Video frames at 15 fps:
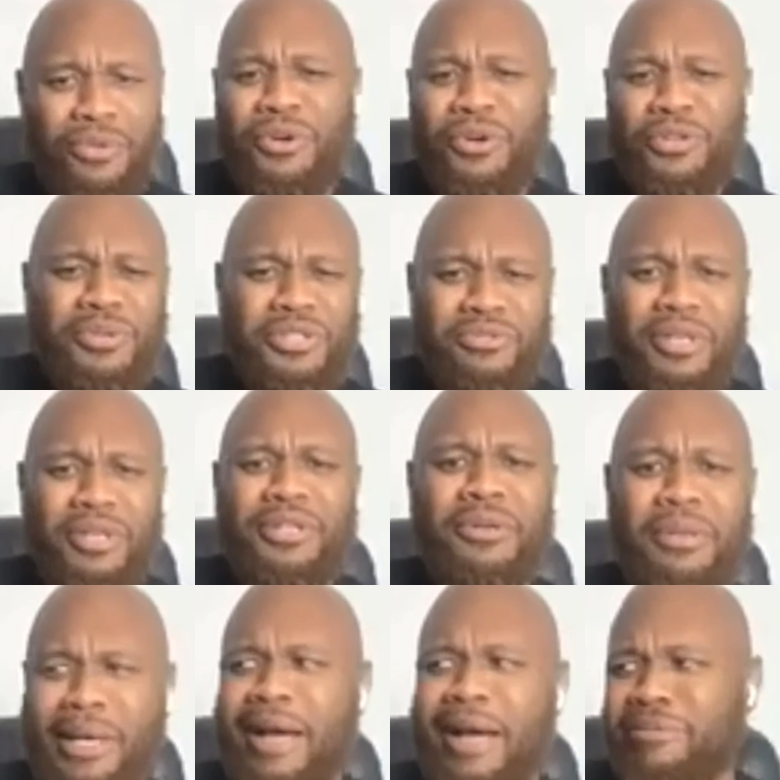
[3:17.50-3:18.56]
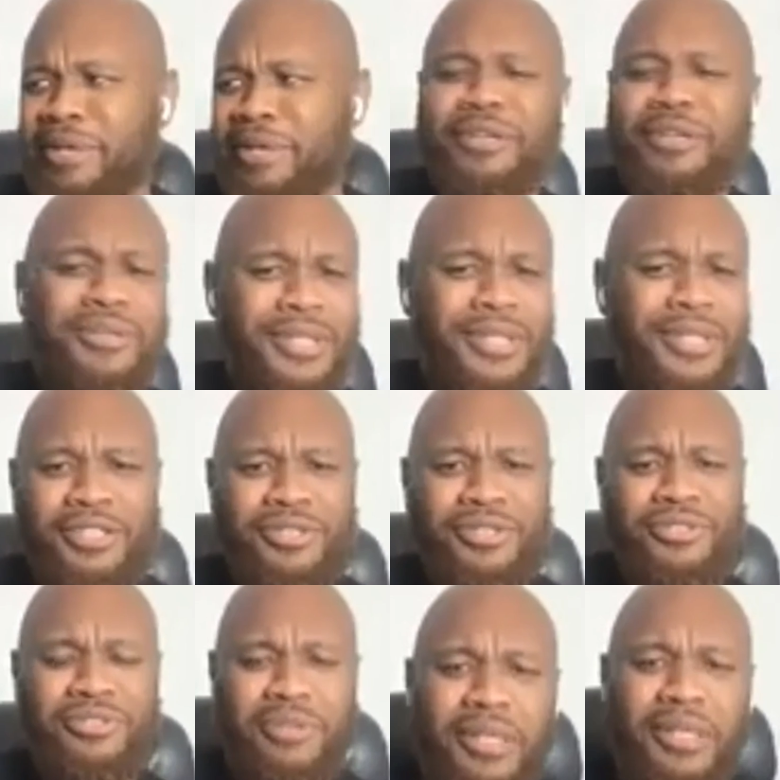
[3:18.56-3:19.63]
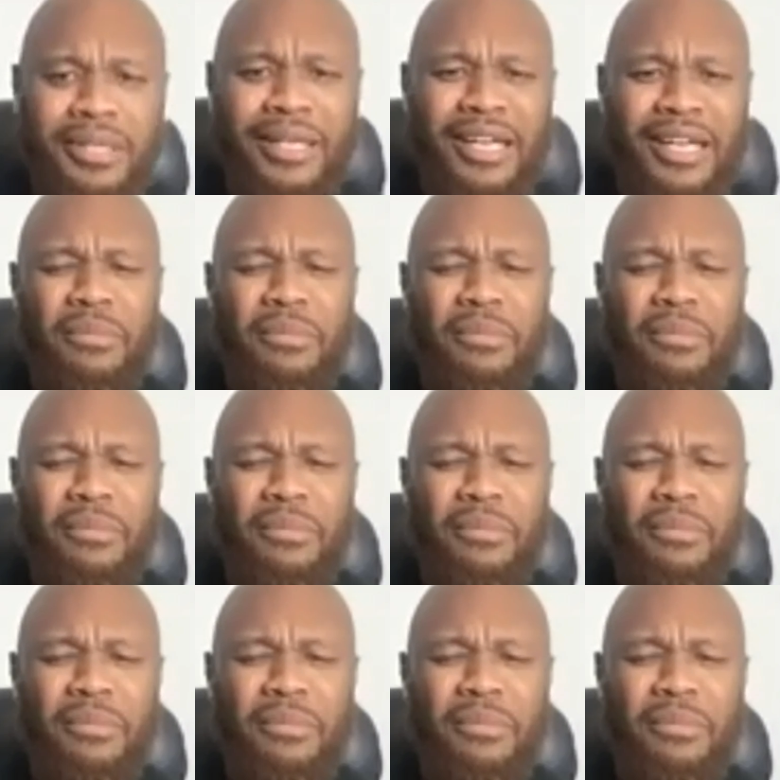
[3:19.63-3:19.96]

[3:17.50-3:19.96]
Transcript: who are you to struggle? I mean, how dare you say that you're struggling?